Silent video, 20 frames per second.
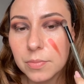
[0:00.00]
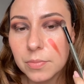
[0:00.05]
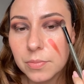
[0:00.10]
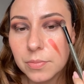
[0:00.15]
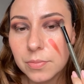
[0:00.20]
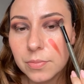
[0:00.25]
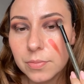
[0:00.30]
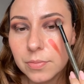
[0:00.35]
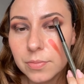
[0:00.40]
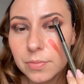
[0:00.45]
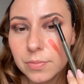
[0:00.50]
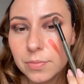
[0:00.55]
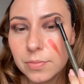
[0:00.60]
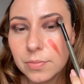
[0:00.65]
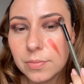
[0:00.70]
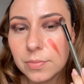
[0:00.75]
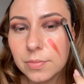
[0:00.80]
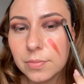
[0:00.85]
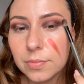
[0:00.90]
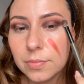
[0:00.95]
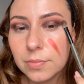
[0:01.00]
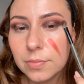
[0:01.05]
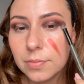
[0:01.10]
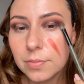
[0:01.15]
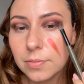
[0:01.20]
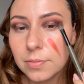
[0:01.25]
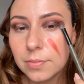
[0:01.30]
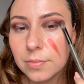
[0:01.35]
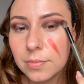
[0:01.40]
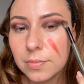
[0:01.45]

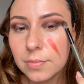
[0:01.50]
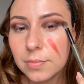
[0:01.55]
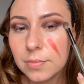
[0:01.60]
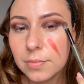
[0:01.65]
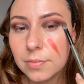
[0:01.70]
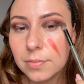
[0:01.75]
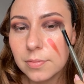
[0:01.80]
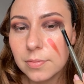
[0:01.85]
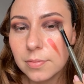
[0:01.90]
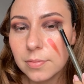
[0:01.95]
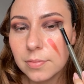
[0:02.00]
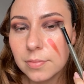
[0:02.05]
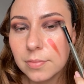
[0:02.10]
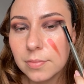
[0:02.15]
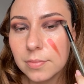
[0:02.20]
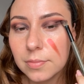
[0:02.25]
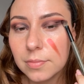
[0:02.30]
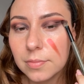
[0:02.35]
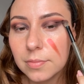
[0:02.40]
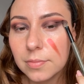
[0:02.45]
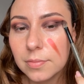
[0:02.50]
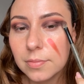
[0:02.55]
No one is speaking in this clip.